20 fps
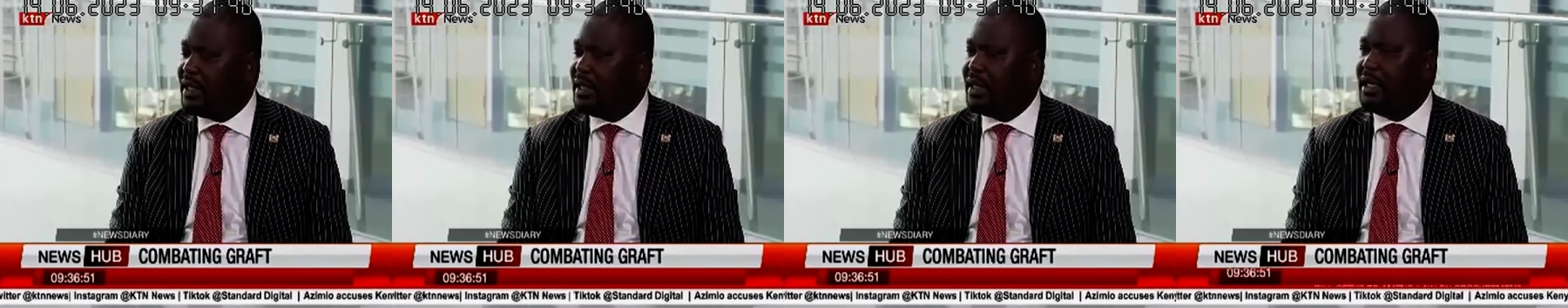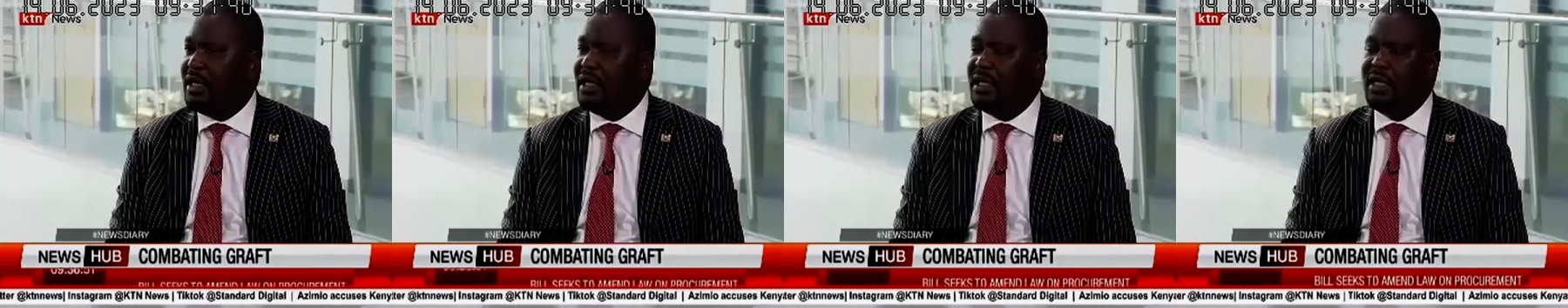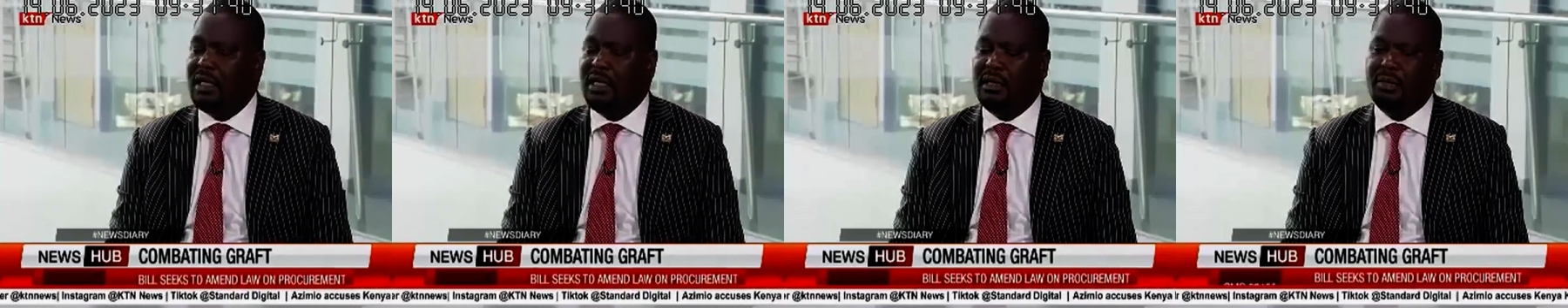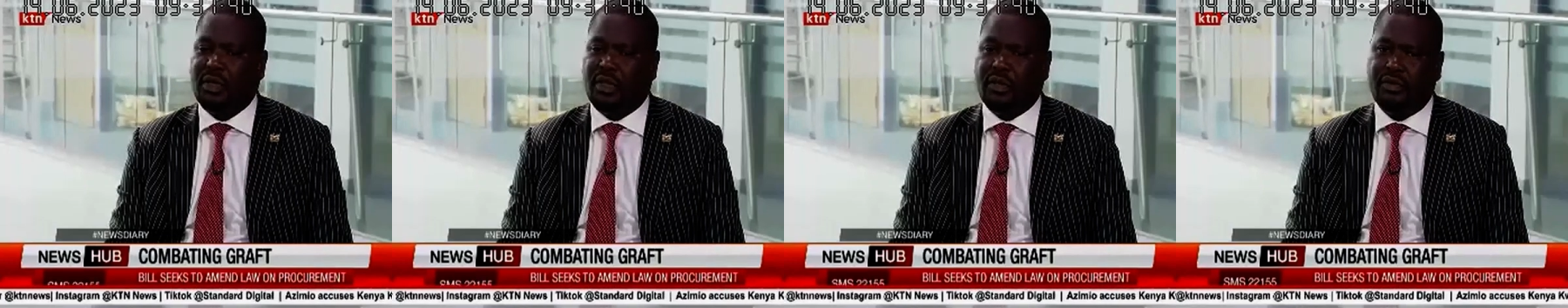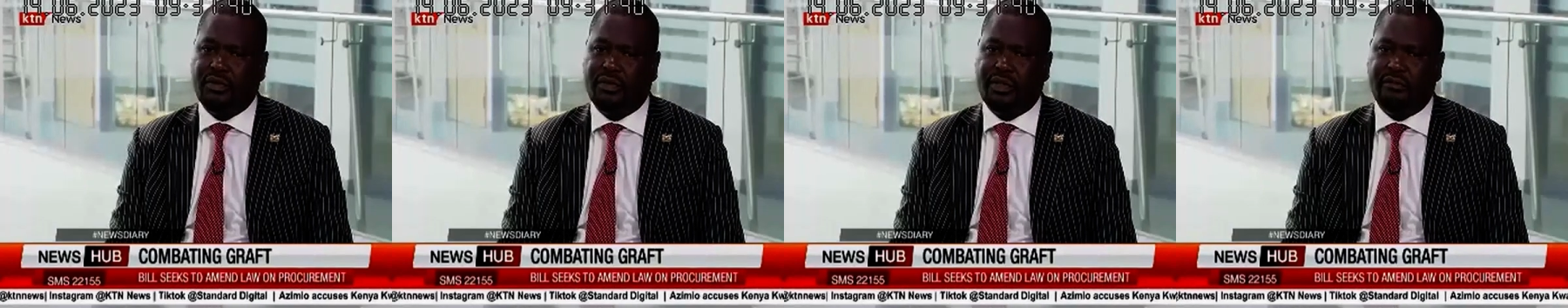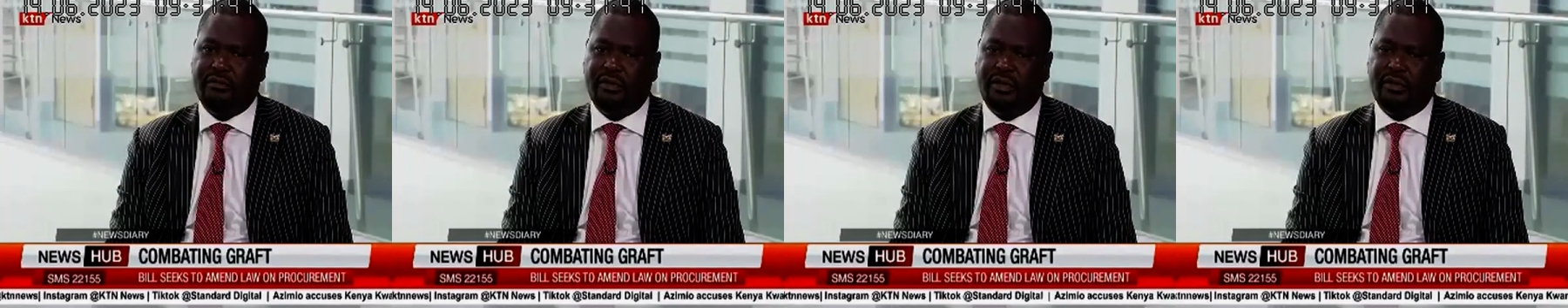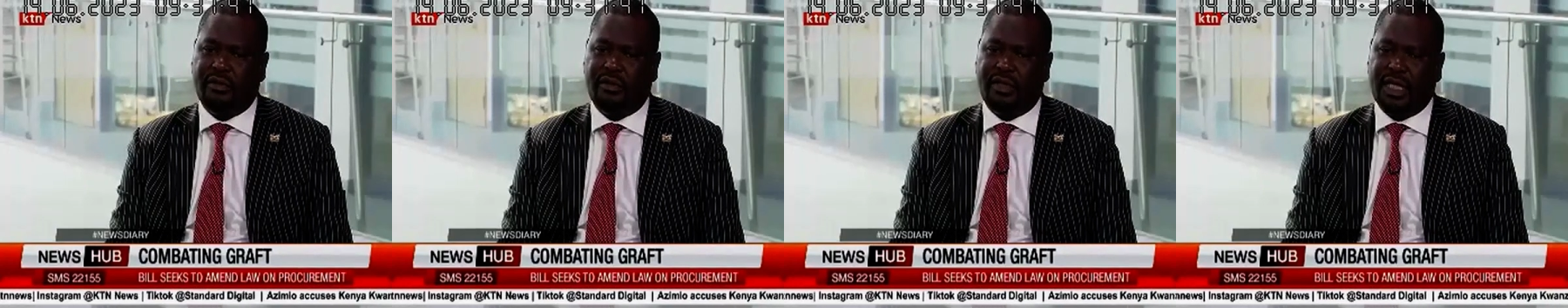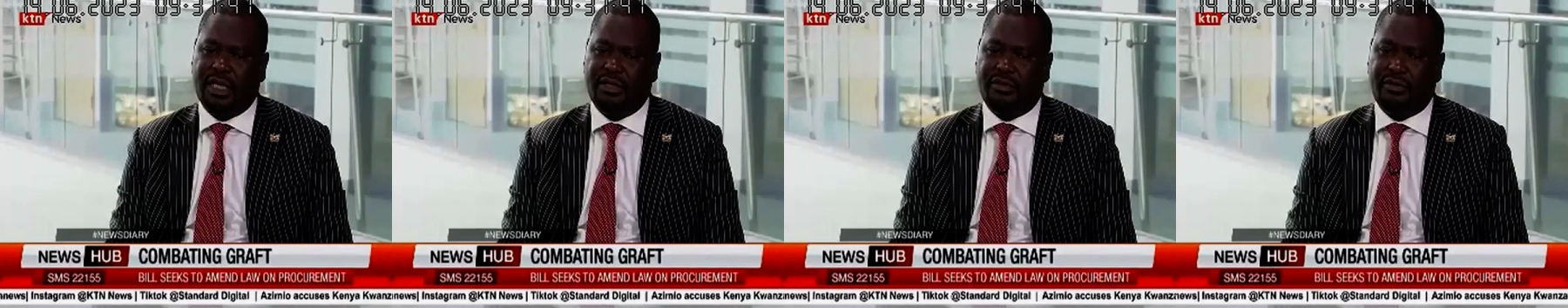because if we go
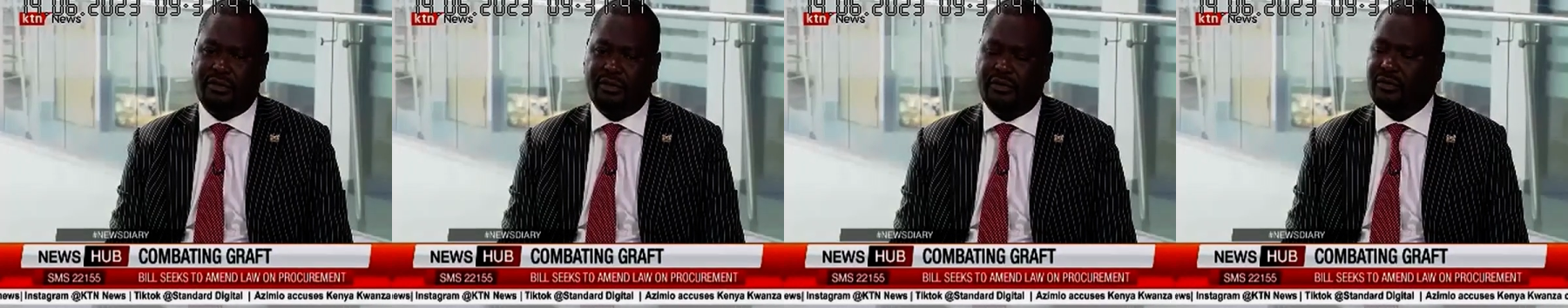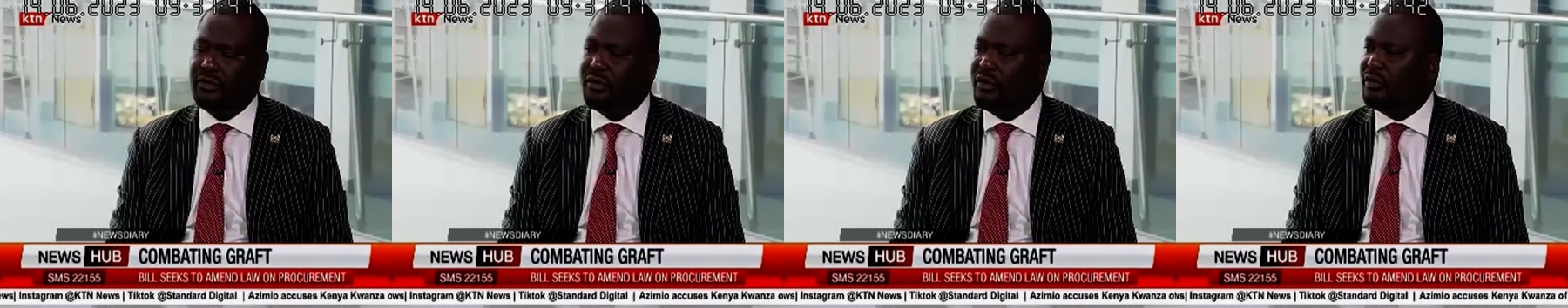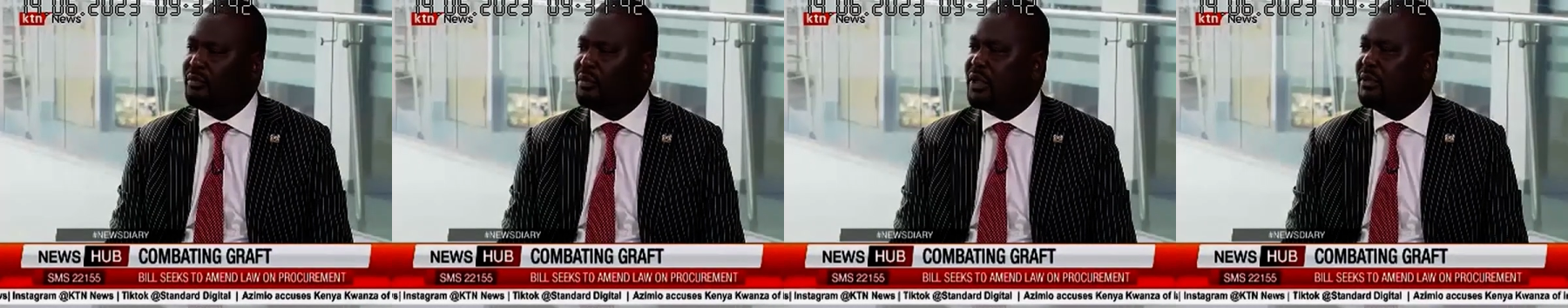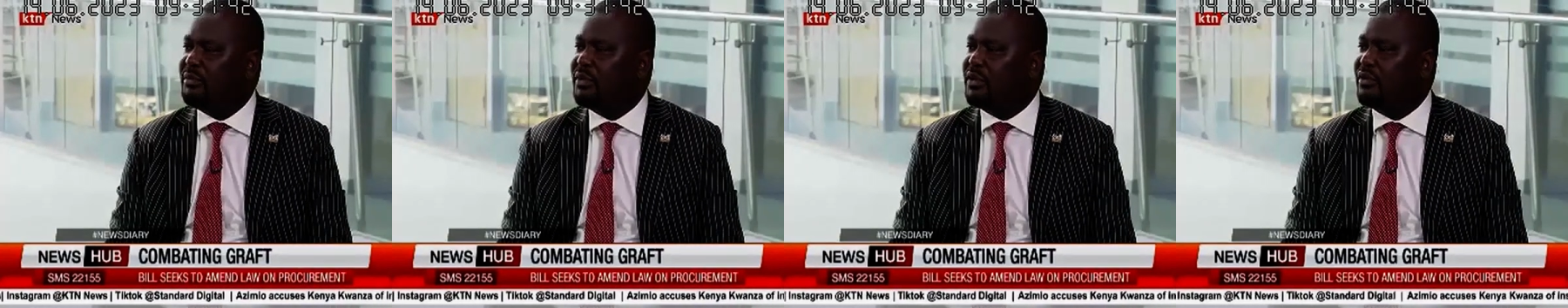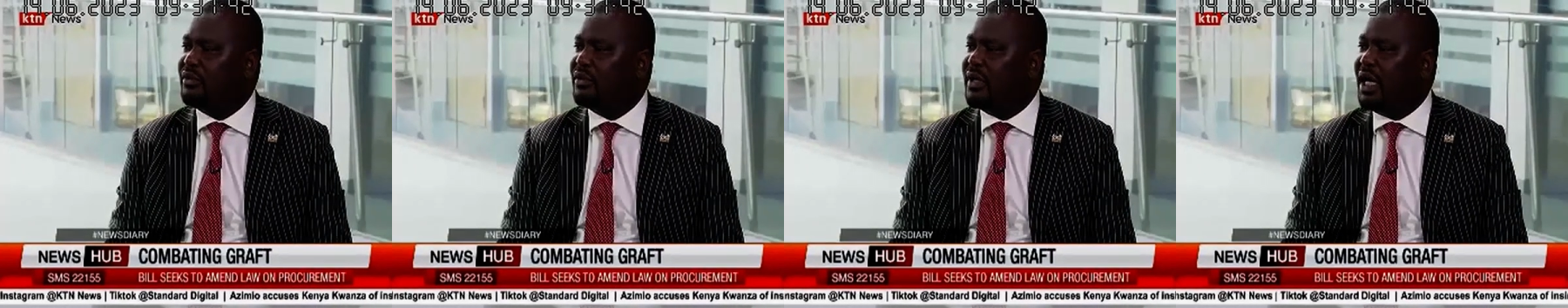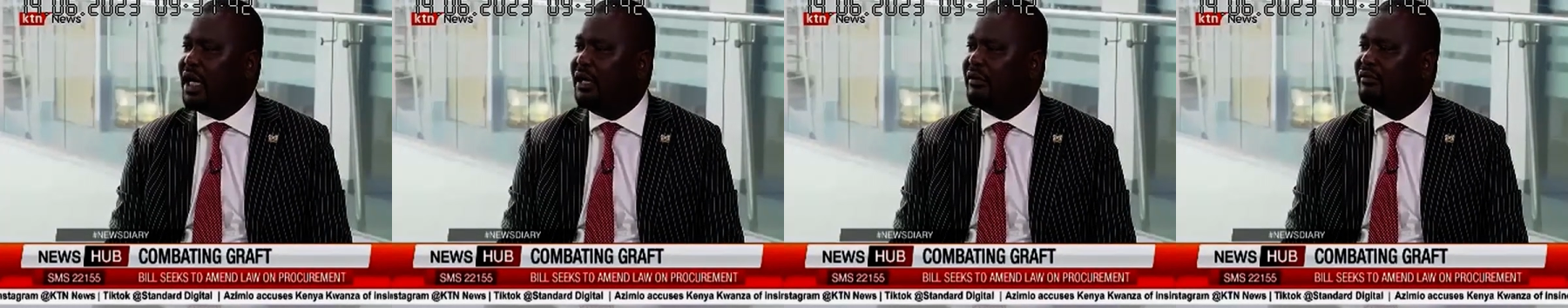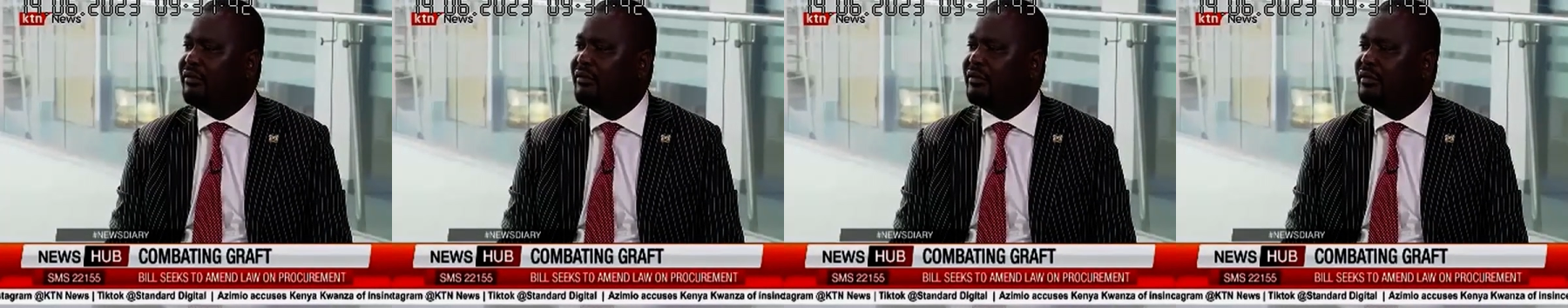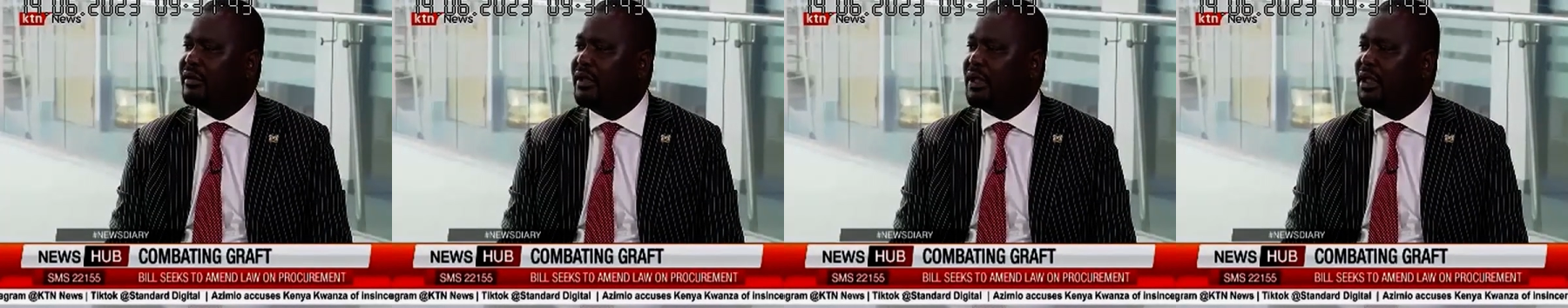that route, we'll not be able to have
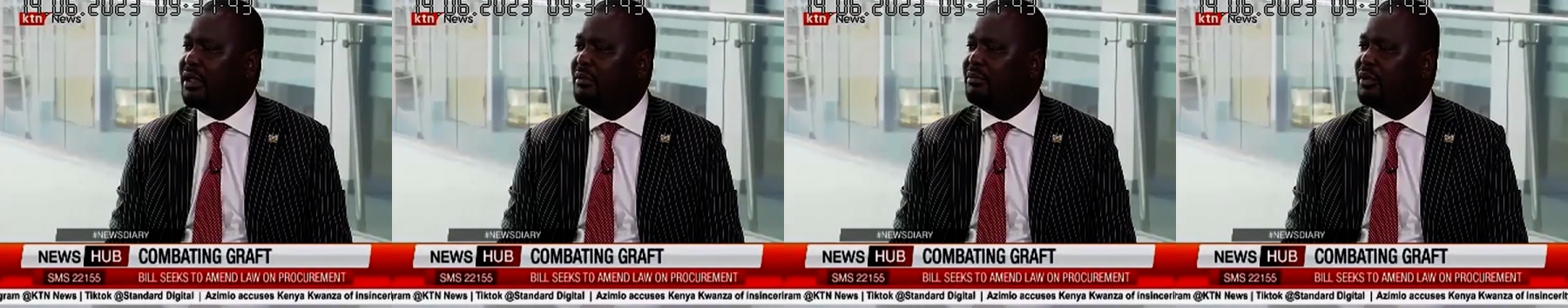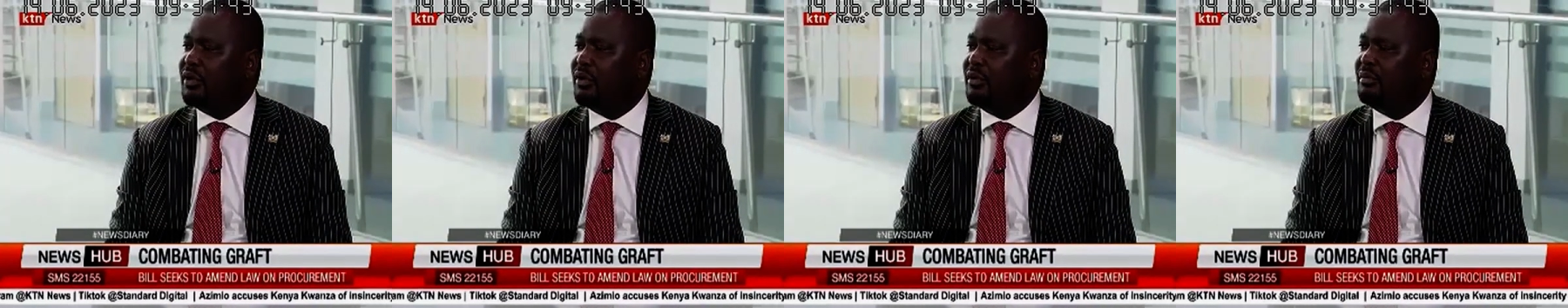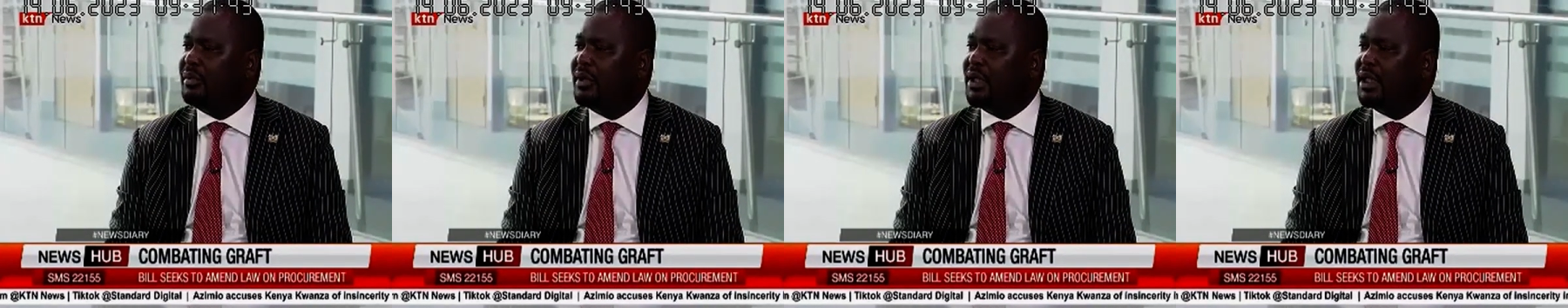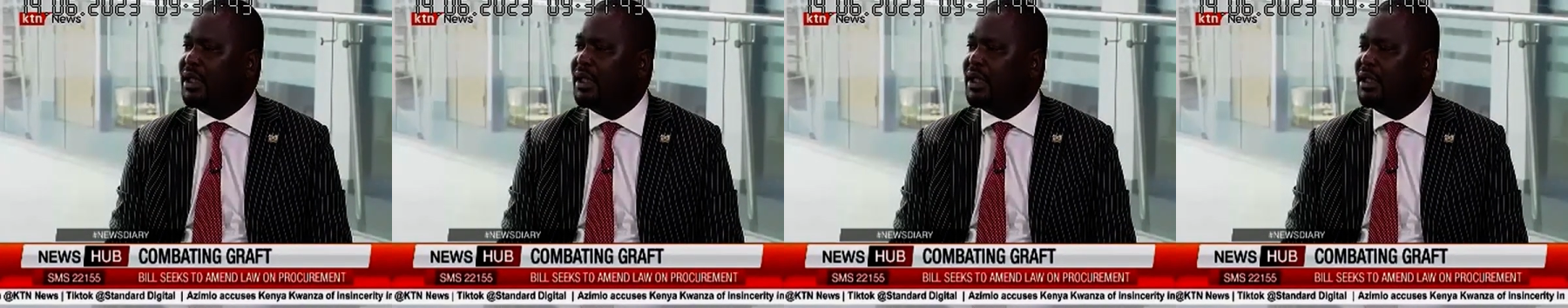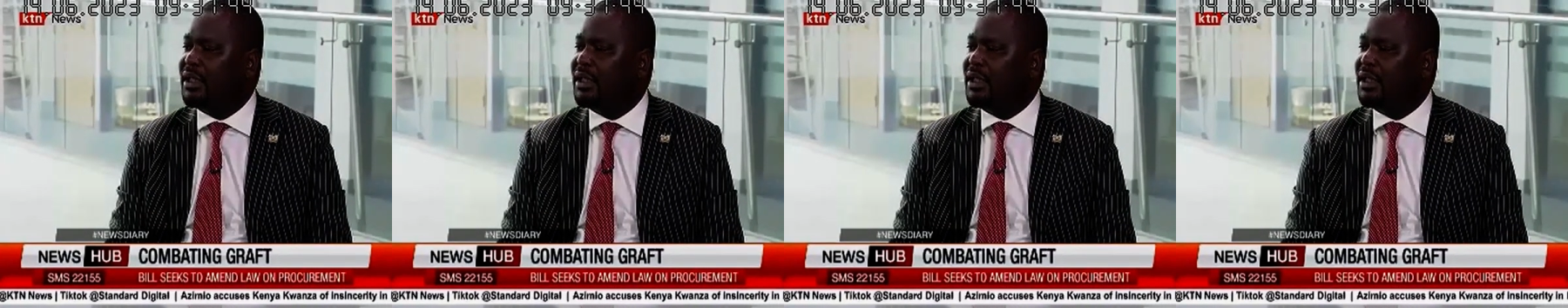proper